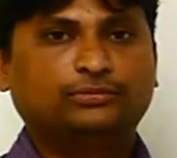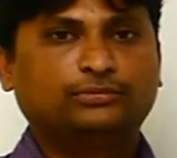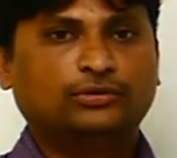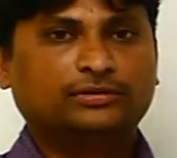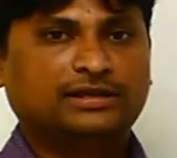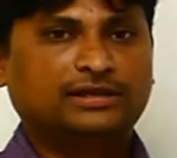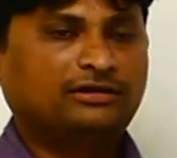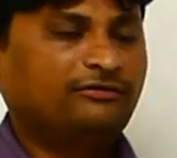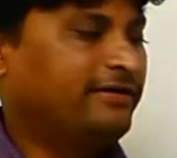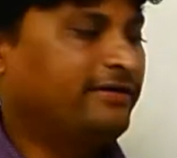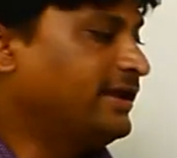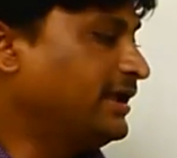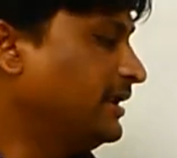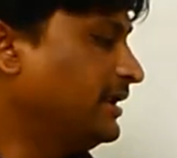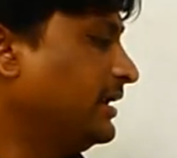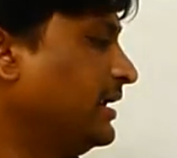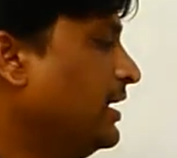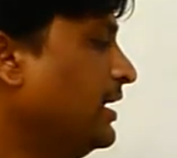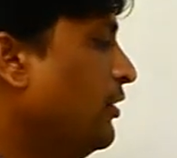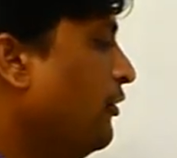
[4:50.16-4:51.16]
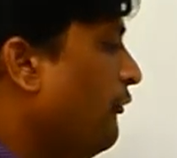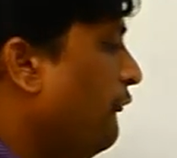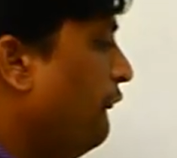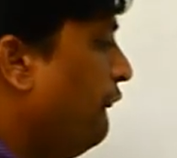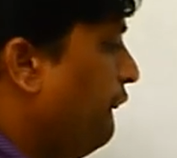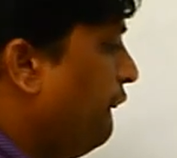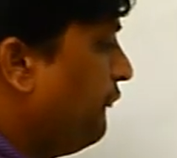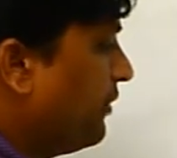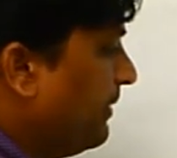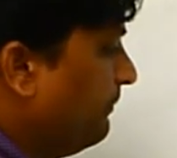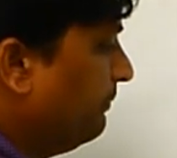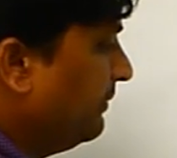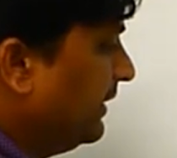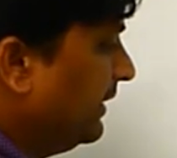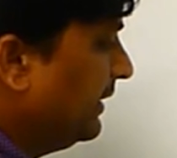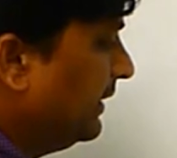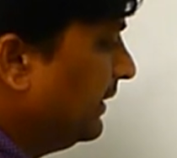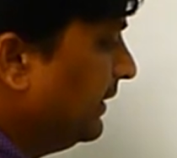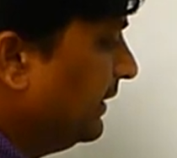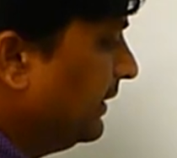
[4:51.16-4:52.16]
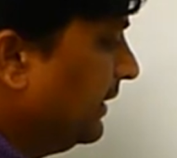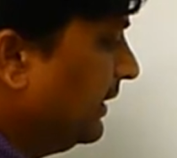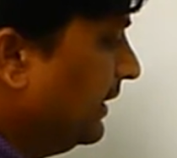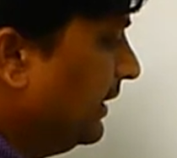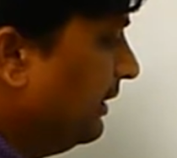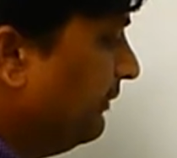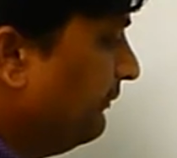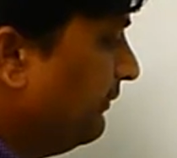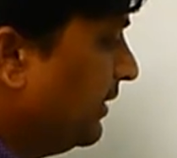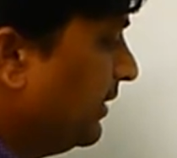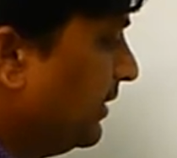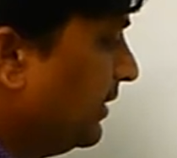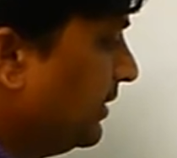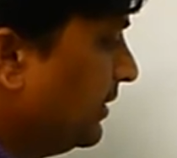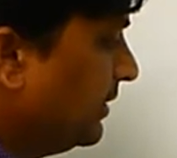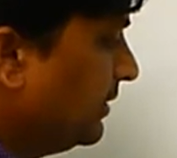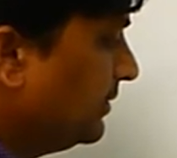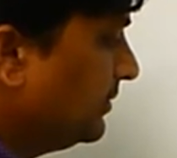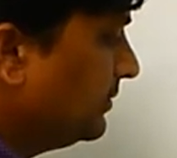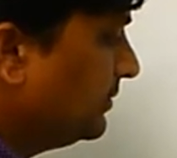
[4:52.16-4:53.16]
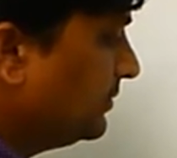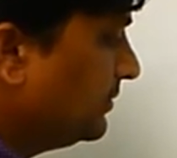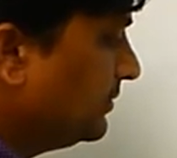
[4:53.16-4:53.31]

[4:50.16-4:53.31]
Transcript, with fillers: portal vein, from the liver,